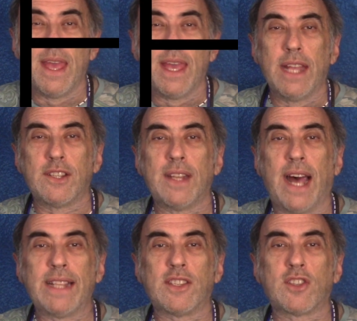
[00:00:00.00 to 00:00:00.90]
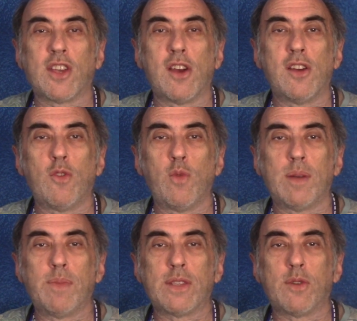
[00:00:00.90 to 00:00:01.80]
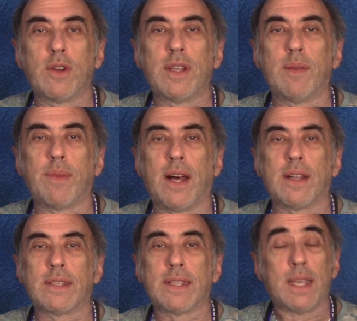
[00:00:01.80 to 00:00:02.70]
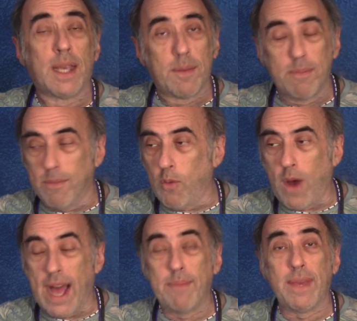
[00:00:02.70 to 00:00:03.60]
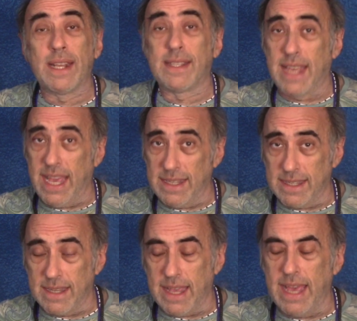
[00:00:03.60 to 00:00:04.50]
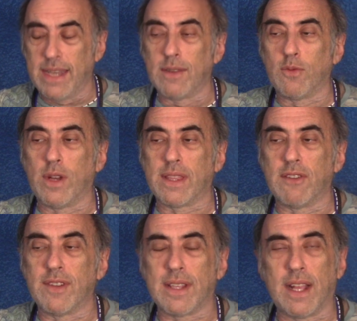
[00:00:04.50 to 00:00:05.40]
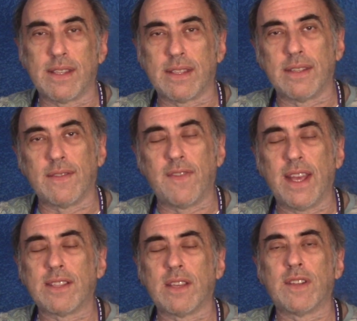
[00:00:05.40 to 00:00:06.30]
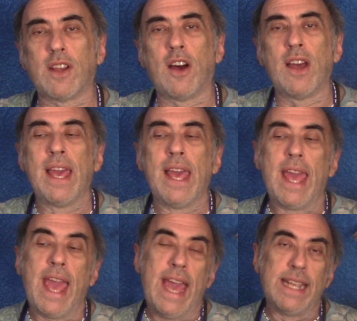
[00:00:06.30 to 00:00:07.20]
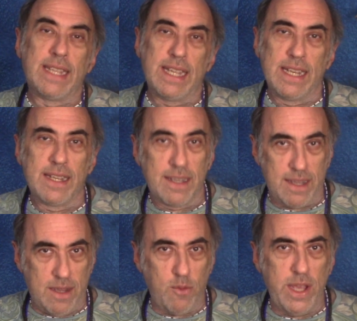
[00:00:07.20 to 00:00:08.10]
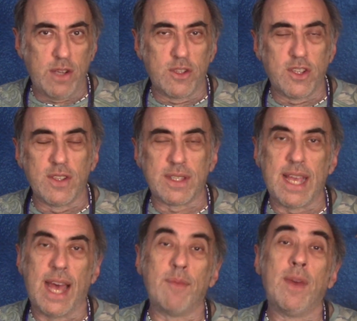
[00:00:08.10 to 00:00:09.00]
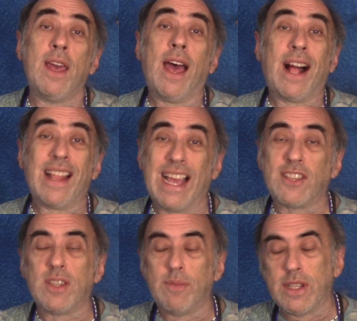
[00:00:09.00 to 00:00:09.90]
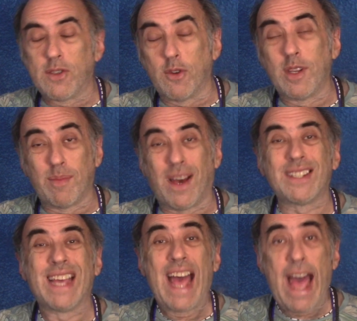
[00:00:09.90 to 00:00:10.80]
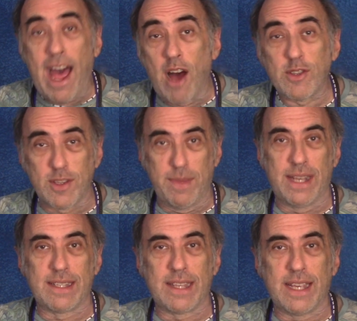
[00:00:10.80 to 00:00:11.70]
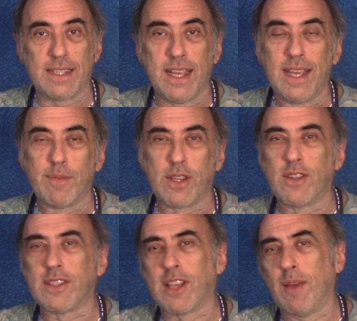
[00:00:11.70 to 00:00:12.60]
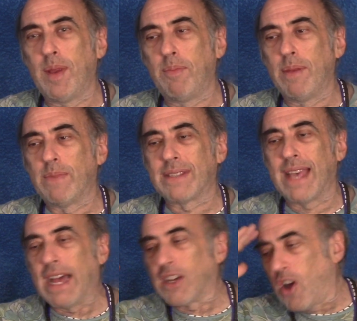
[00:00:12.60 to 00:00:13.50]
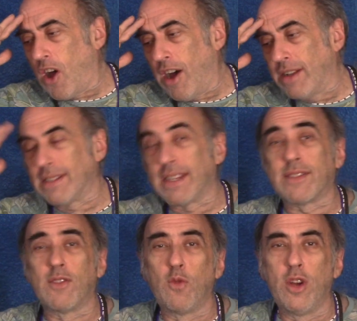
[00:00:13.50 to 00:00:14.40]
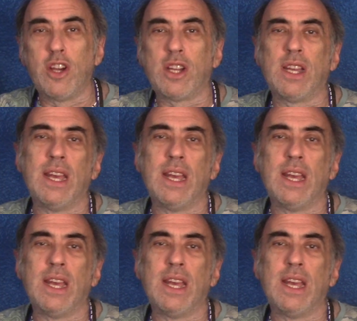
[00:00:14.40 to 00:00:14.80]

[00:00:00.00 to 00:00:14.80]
In tonight's show, we'll be talking about why meditate and what the results and effects of it are, and in a week or two's time, I'll actually be talking about how to meditate, because so many people say, I can't, it doesn't work,